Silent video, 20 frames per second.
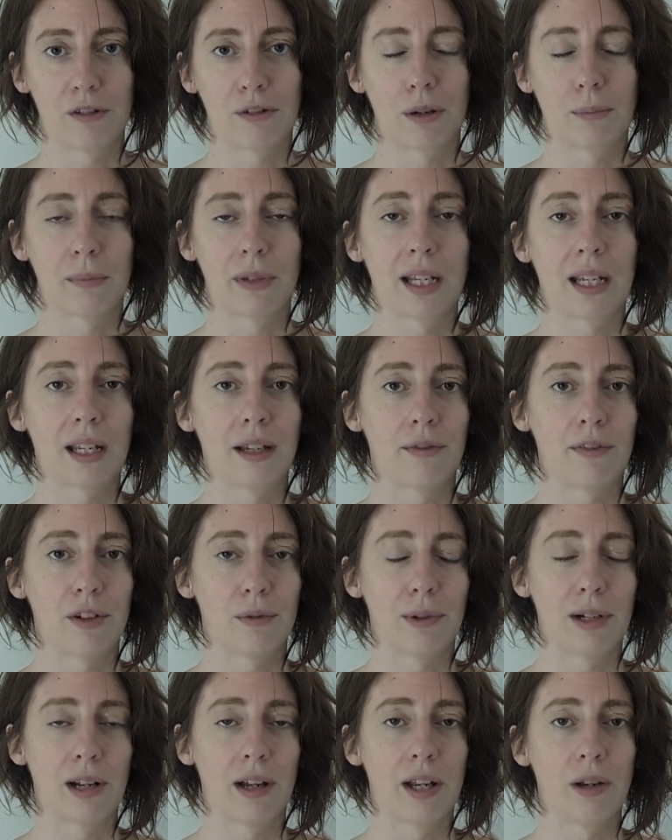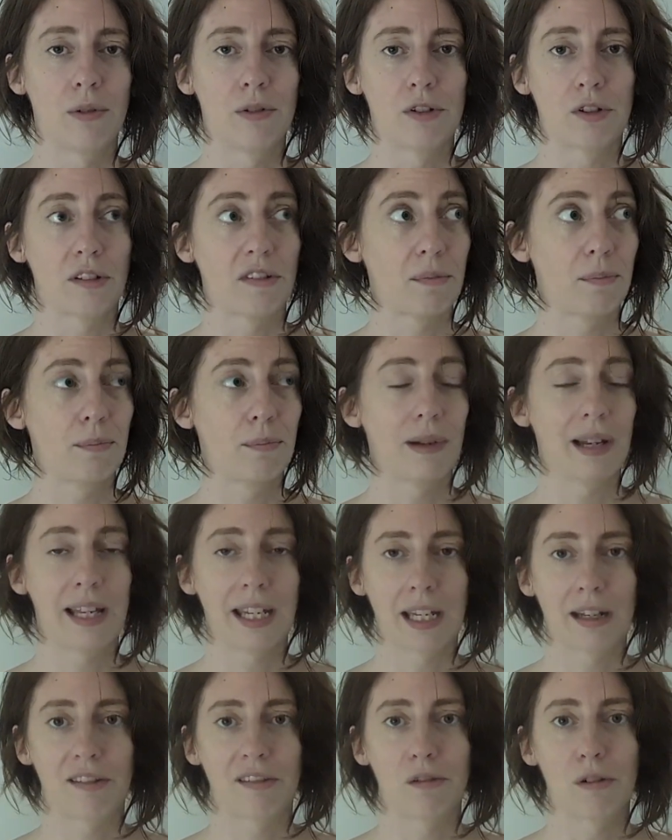drum kit if you rely on just playing
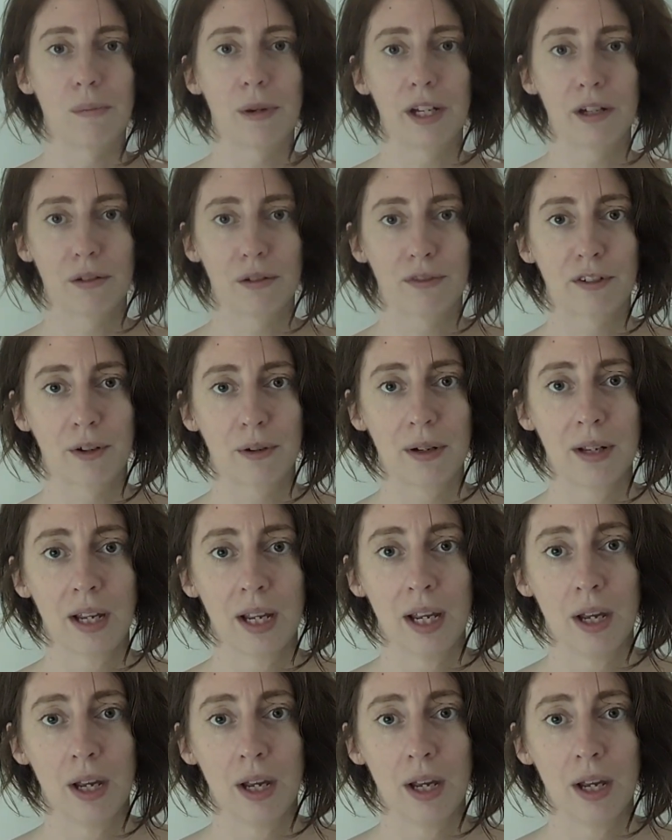into a microphone.